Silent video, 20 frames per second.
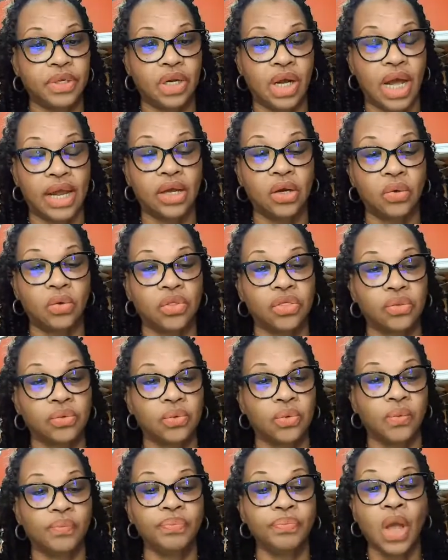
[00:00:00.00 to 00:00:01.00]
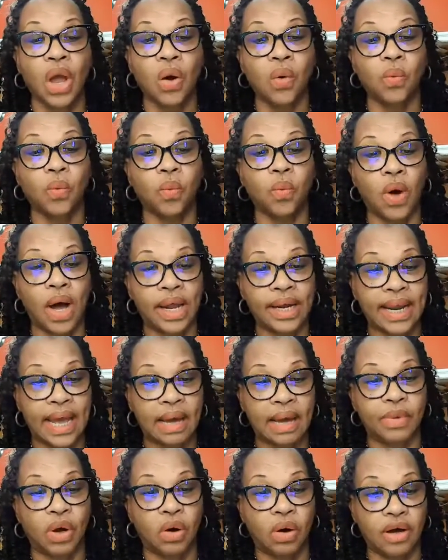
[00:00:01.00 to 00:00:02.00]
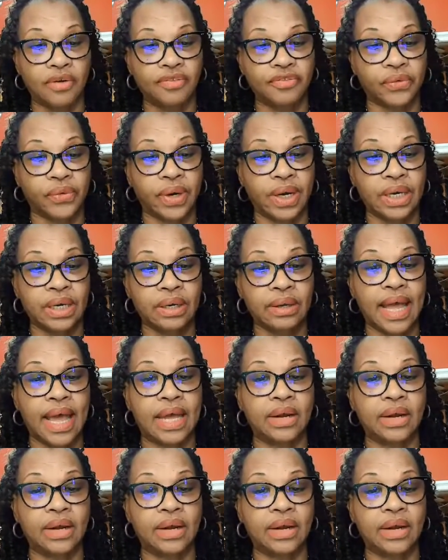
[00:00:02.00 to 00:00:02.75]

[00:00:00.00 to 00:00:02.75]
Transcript: I go through what I'm offering